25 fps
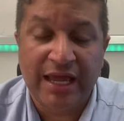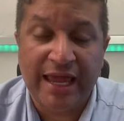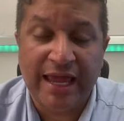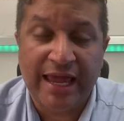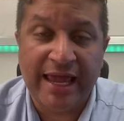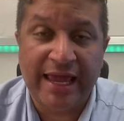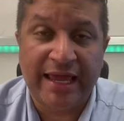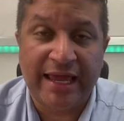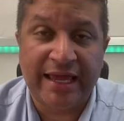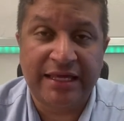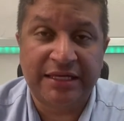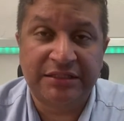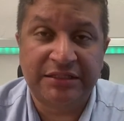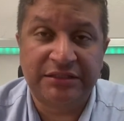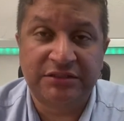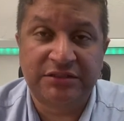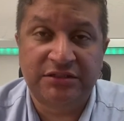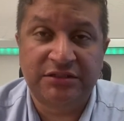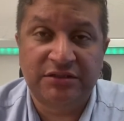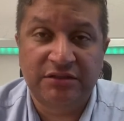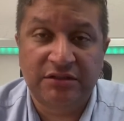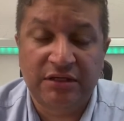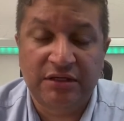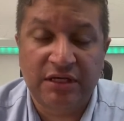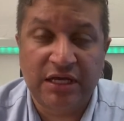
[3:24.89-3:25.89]
And
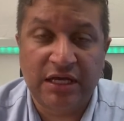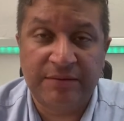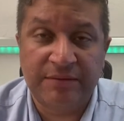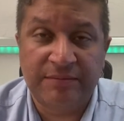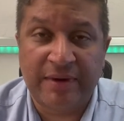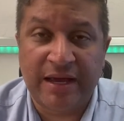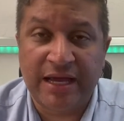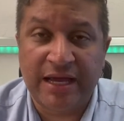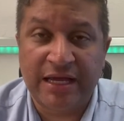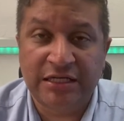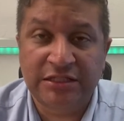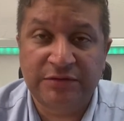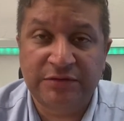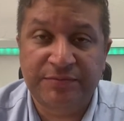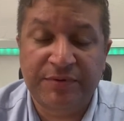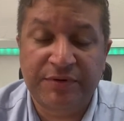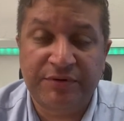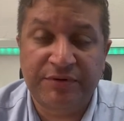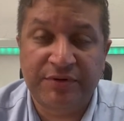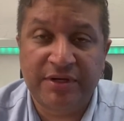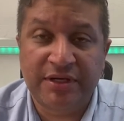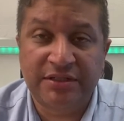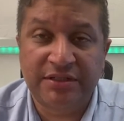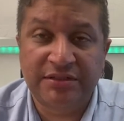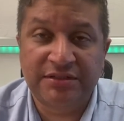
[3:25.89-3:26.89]
in my
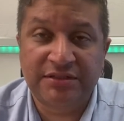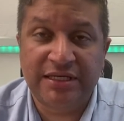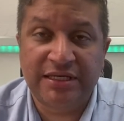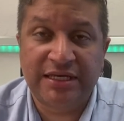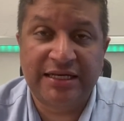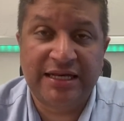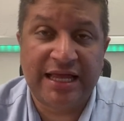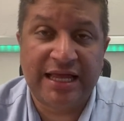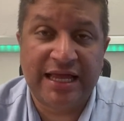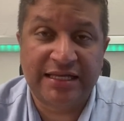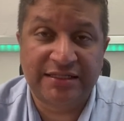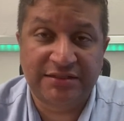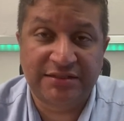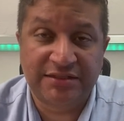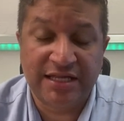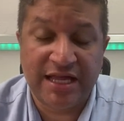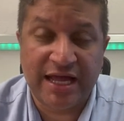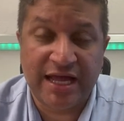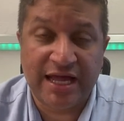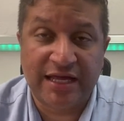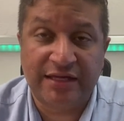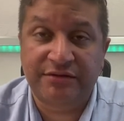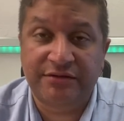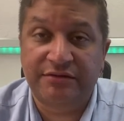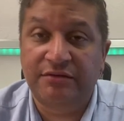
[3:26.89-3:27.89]
experience, it has
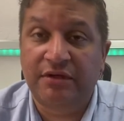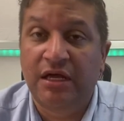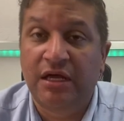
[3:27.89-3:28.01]
not,